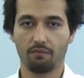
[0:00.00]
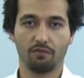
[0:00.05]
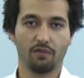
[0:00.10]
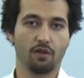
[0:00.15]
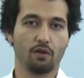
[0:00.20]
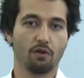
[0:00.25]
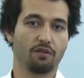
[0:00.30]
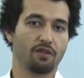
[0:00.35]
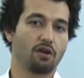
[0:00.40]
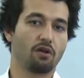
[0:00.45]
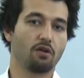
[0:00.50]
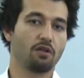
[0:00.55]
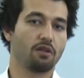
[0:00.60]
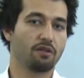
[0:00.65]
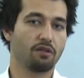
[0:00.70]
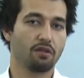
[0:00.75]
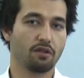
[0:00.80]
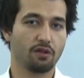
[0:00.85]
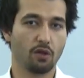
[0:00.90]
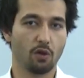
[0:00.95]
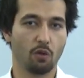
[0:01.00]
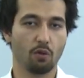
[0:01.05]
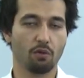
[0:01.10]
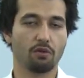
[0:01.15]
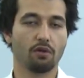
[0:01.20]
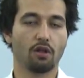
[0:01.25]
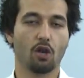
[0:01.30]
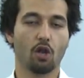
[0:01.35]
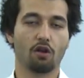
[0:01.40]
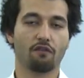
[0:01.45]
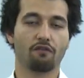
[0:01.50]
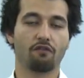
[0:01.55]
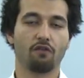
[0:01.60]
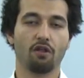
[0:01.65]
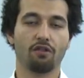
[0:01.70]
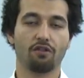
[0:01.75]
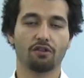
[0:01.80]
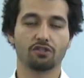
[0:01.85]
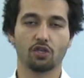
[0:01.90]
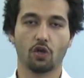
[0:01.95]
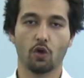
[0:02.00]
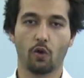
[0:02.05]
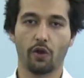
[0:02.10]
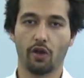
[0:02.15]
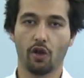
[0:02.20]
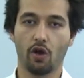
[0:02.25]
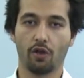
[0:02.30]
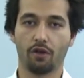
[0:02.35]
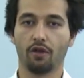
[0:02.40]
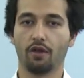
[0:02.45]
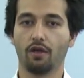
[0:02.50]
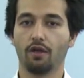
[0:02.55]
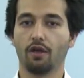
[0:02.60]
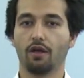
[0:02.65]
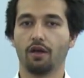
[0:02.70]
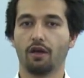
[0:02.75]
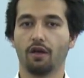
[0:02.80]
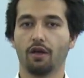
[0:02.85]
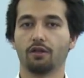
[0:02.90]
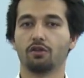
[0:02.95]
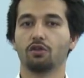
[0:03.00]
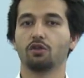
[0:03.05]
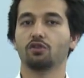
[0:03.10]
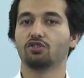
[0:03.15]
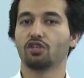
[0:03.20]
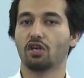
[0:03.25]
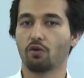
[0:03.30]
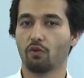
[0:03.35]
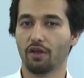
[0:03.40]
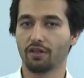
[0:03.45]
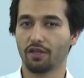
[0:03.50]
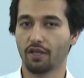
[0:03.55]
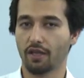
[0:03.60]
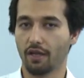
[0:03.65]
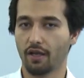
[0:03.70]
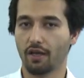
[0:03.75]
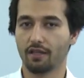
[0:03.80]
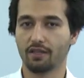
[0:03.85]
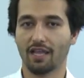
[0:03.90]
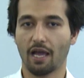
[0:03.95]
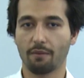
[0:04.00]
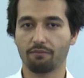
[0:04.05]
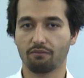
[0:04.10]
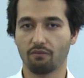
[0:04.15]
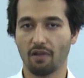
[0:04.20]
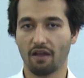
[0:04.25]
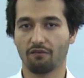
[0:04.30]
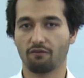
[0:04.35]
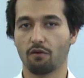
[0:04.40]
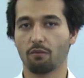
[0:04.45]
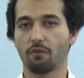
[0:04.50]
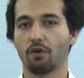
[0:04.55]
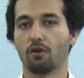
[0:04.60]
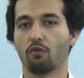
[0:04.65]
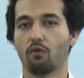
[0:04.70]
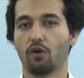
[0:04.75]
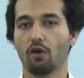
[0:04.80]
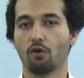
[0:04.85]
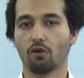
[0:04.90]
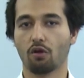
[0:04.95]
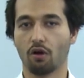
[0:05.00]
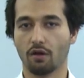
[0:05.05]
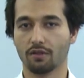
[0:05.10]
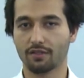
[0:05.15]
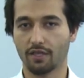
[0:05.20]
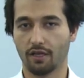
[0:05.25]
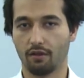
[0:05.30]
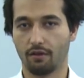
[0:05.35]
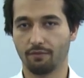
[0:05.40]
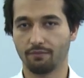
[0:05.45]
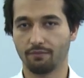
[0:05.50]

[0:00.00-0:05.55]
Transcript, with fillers: because there is still a lot of research going on uh, generating a depth map from a real content.